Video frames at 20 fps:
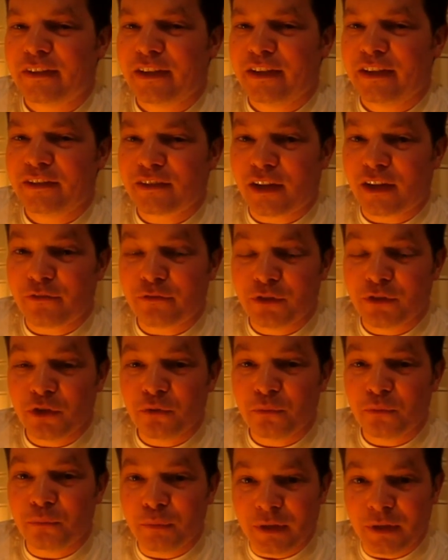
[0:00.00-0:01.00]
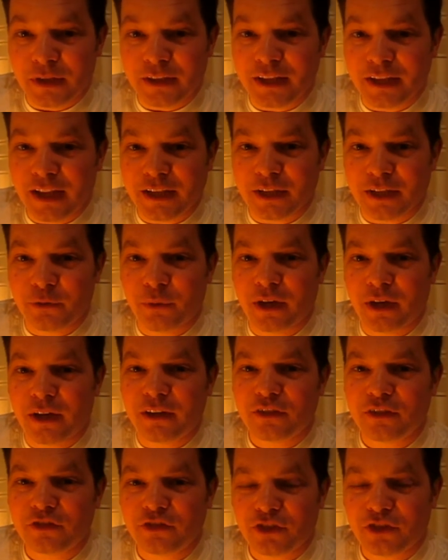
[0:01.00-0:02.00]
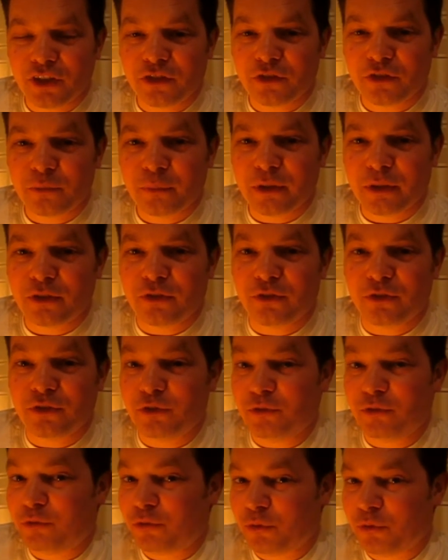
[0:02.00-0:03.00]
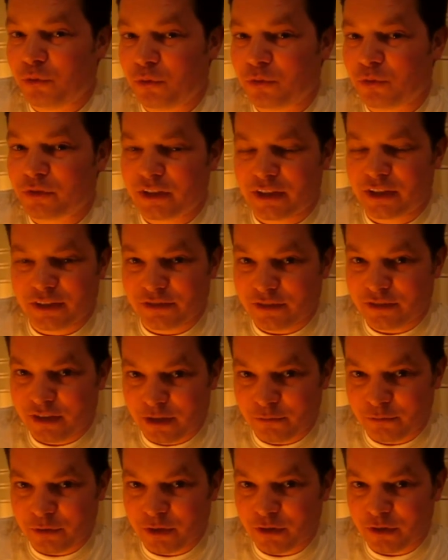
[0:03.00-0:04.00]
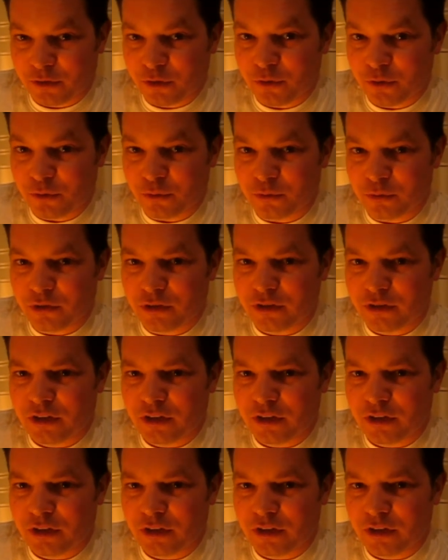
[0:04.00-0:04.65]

is, have you been anywhere just because you thought it sounded cool?